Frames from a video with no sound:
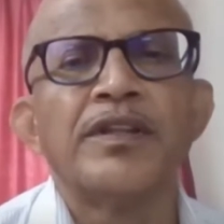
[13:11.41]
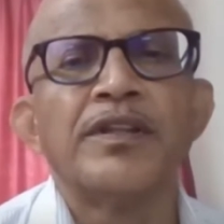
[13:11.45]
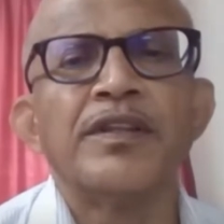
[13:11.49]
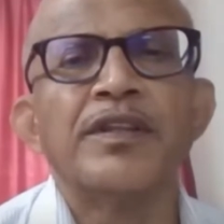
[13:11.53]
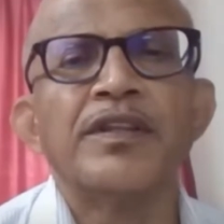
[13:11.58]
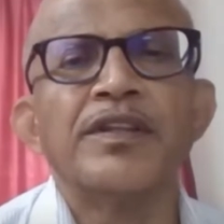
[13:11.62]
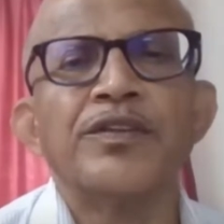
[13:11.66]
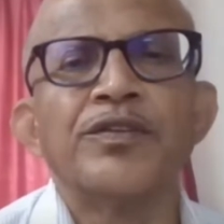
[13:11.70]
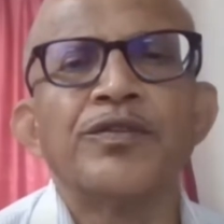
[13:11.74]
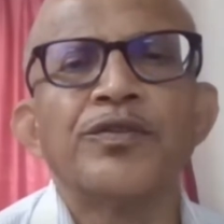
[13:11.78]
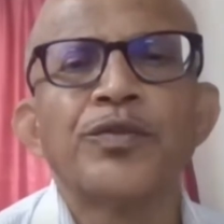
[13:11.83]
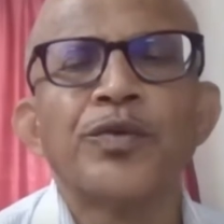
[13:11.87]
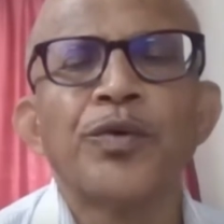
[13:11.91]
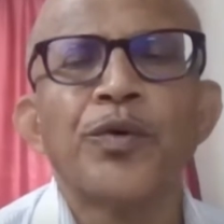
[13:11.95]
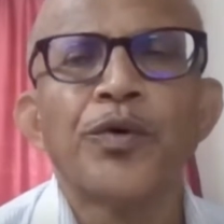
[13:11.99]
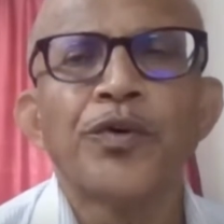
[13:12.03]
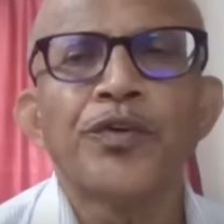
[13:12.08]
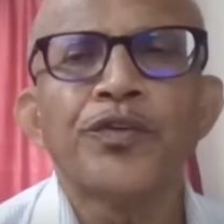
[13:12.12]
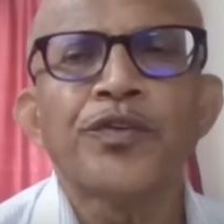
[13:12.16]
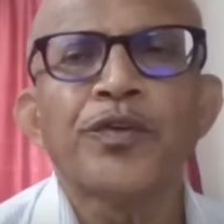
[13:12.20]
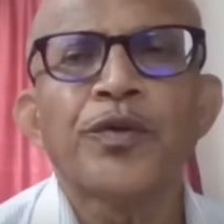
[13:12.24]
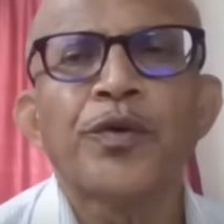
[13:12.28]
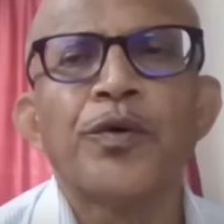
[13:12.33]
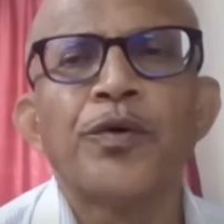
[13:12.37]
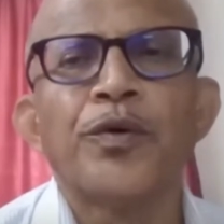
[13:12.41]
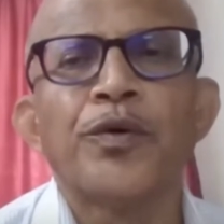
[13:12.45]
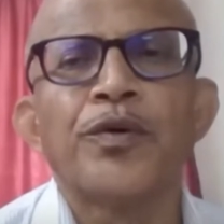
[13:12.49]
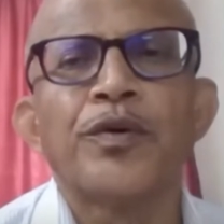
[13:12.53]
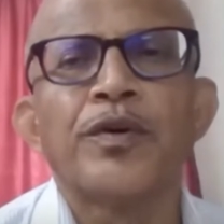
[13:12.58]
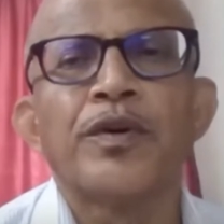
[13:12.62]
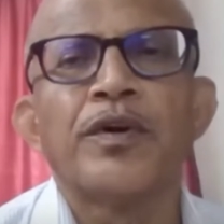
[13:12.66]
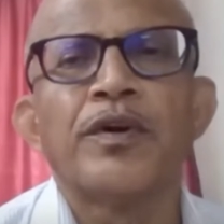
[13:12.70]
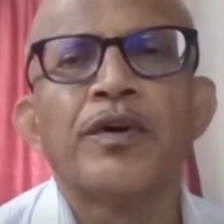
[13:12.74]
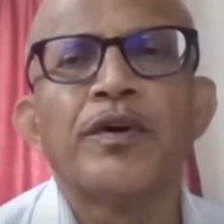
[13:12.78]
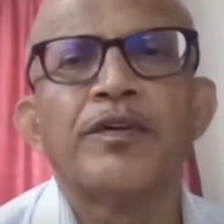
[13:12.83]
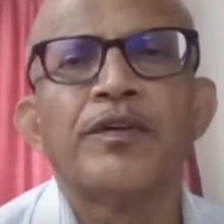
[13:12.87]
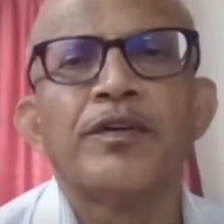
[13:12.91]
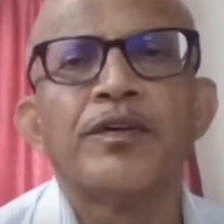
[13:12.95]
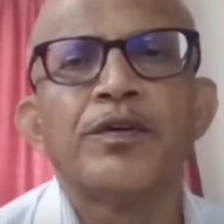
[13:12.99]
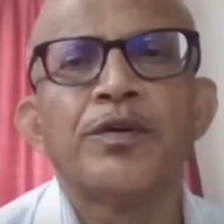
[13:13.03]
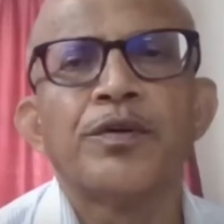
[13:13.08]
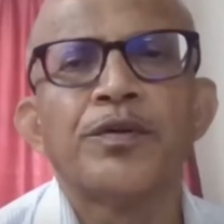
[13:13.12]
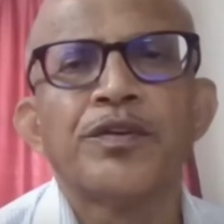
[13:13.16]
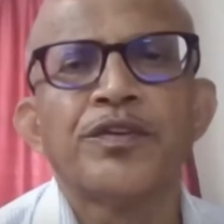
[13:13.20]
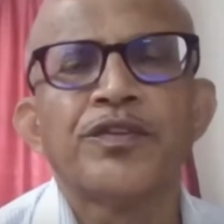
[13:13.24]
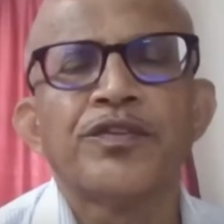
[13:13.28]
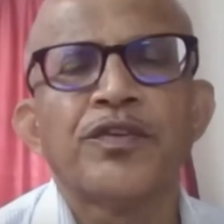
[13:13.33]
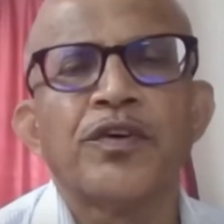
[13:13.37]
the source code
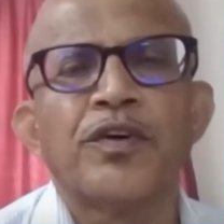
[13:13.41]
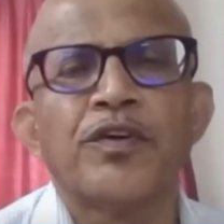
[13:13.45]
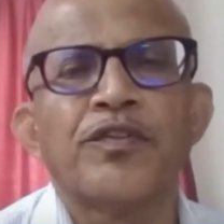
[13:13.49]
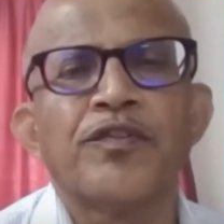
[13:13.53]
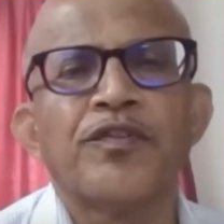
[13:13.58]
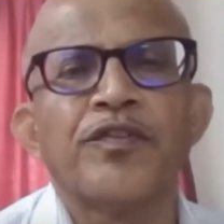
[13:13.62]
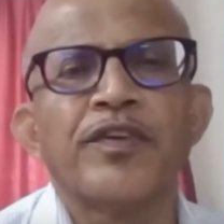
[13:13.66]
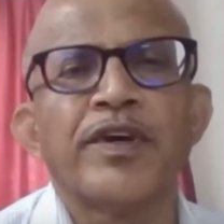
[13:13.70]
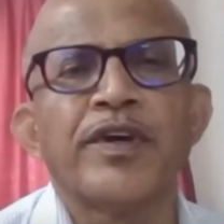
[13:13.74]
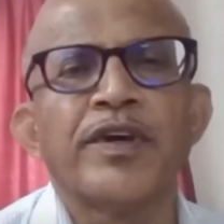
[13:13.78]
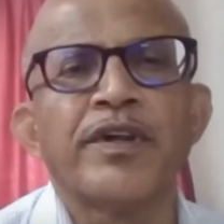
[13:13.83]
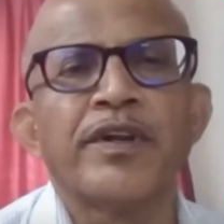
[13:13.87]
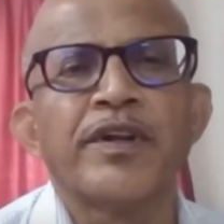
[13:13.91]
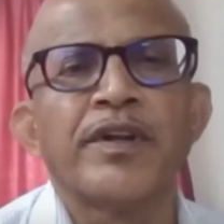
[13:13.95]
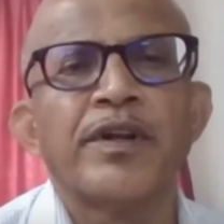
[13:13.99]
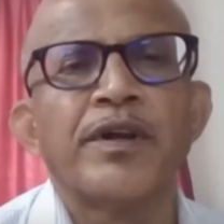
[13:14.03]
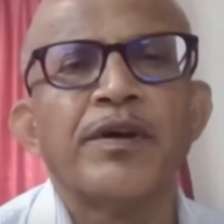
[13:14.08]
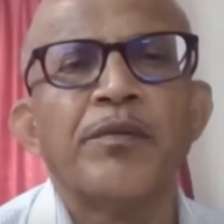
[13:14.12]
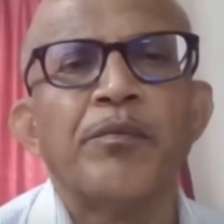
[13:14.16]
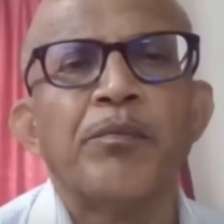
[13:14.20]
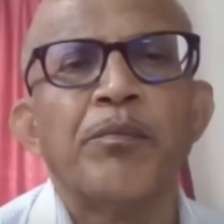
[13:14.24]
to the software